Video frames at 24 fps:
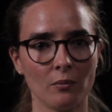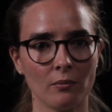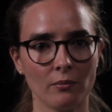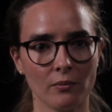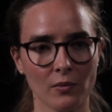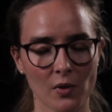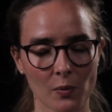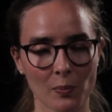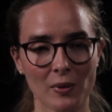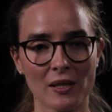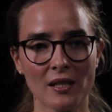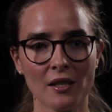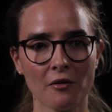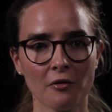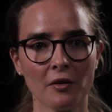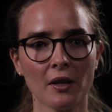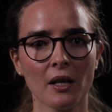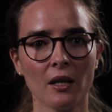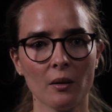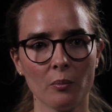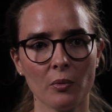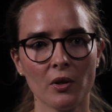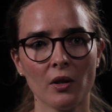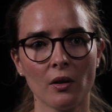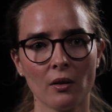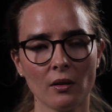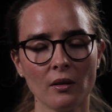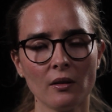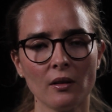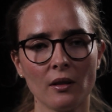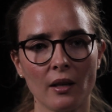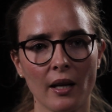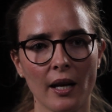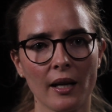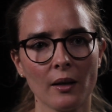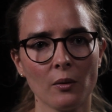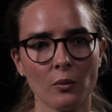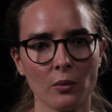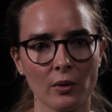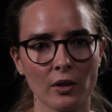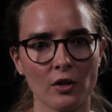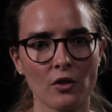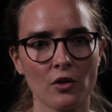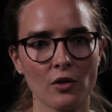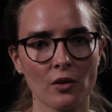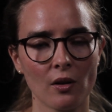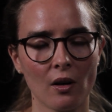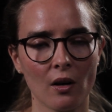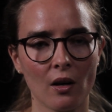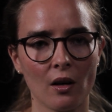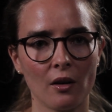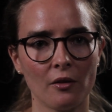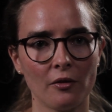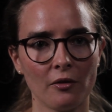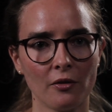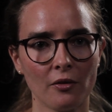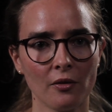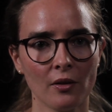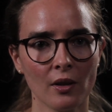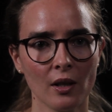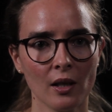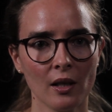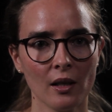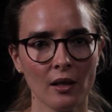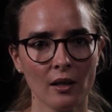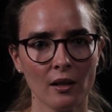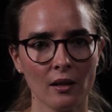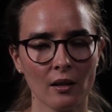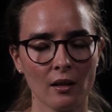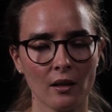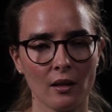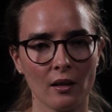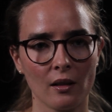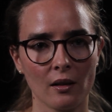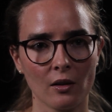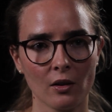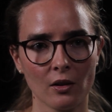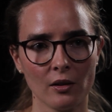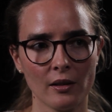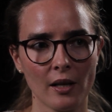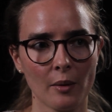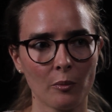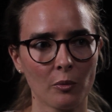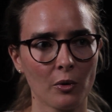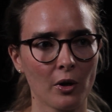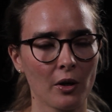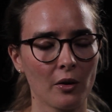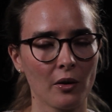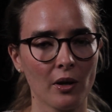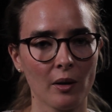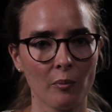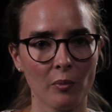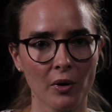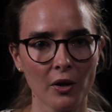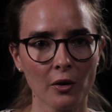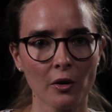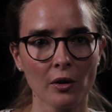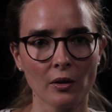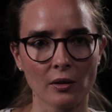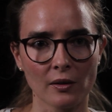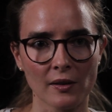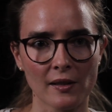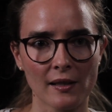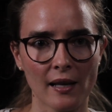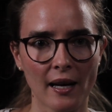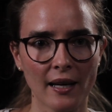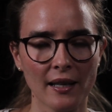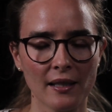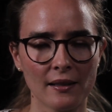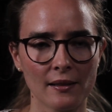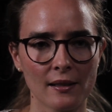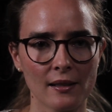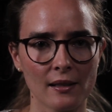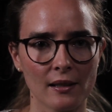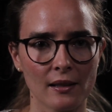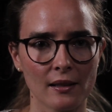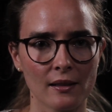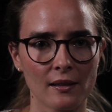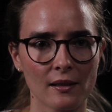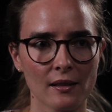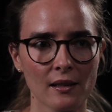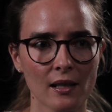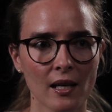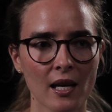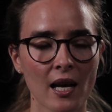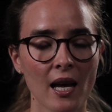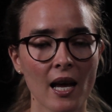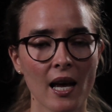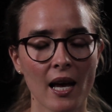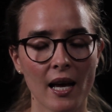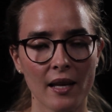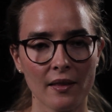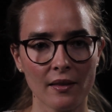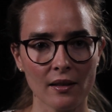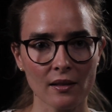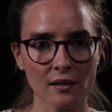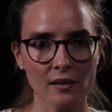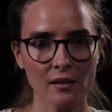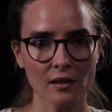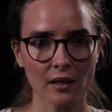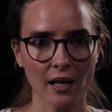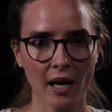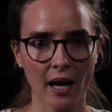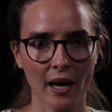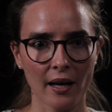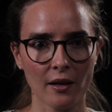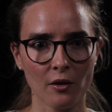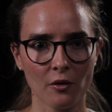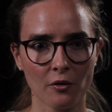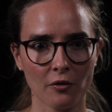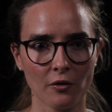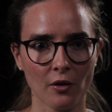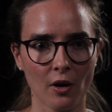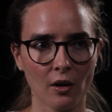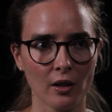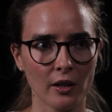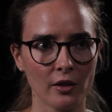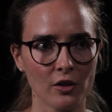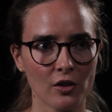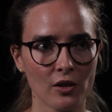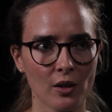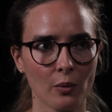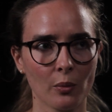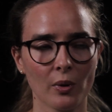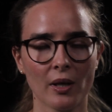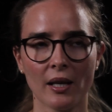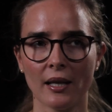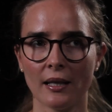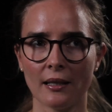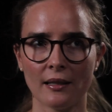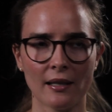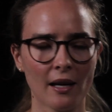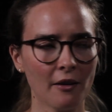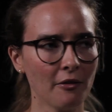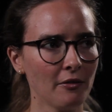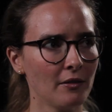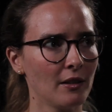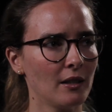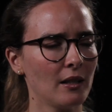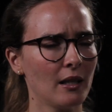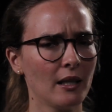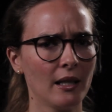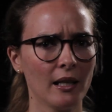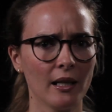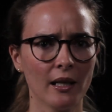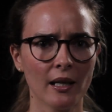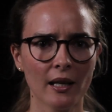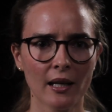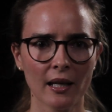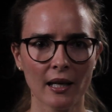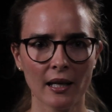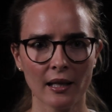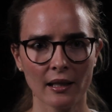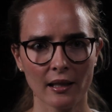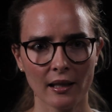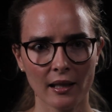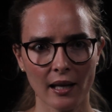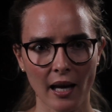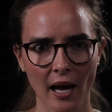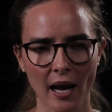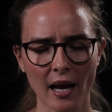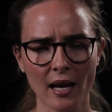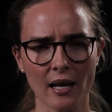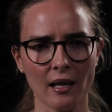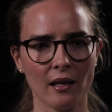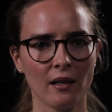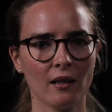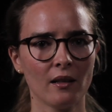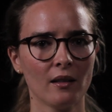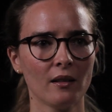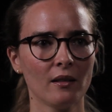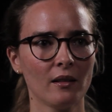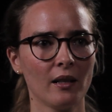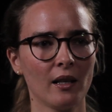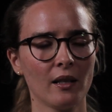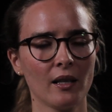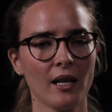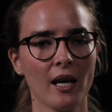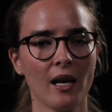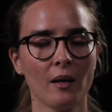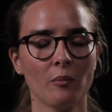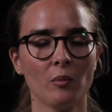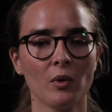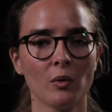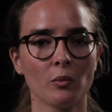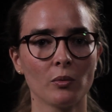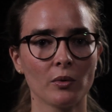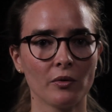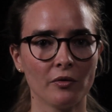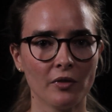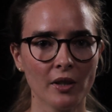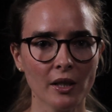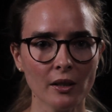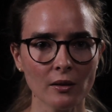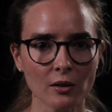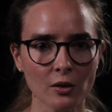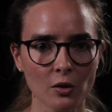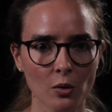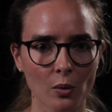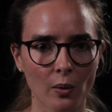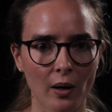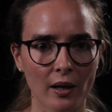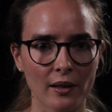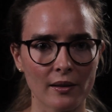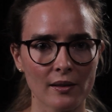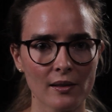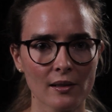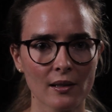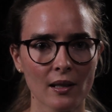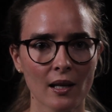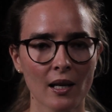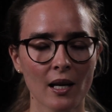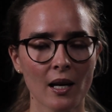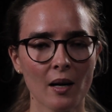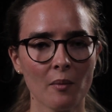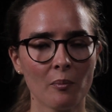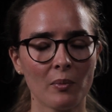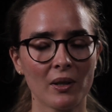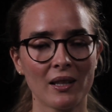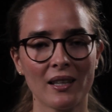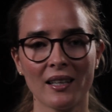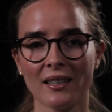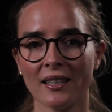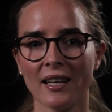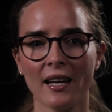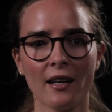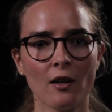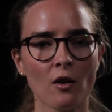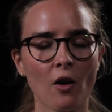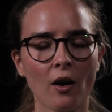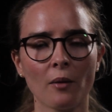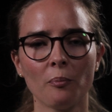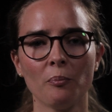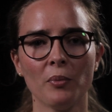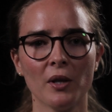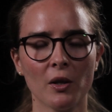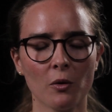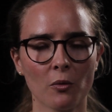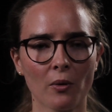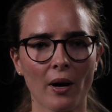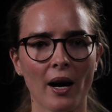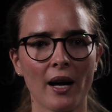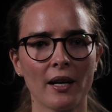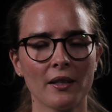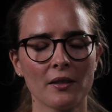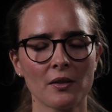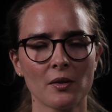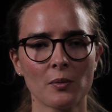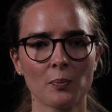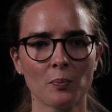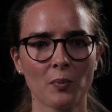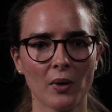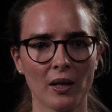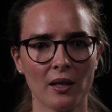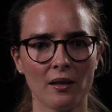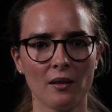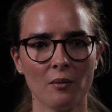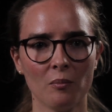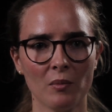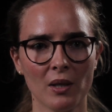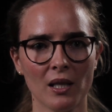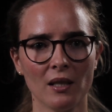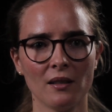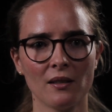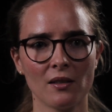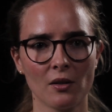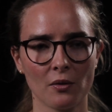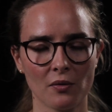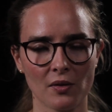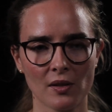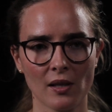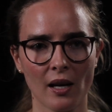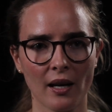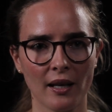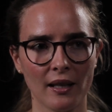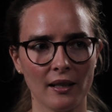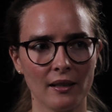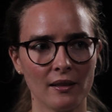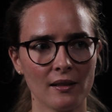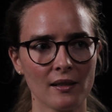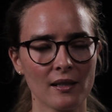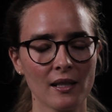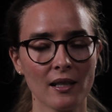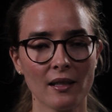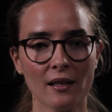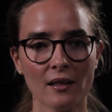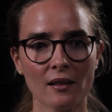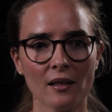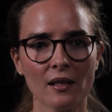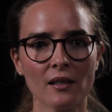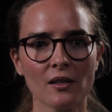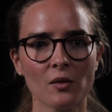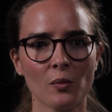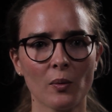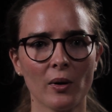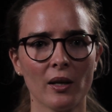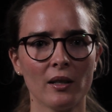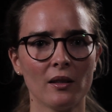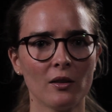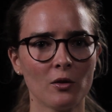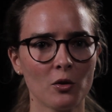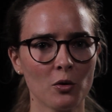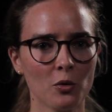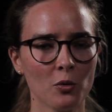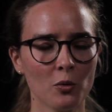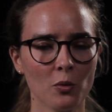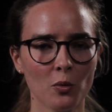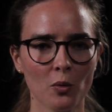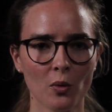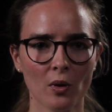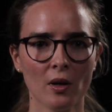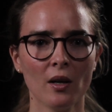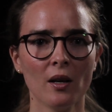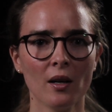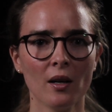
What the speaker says: specifically beyond the language of contemporary empirical sciences. And this is a kind of knowledge that we can definitely gain, that can be revealed to us, but that cannot be grasped by the means of science. And in this way, the two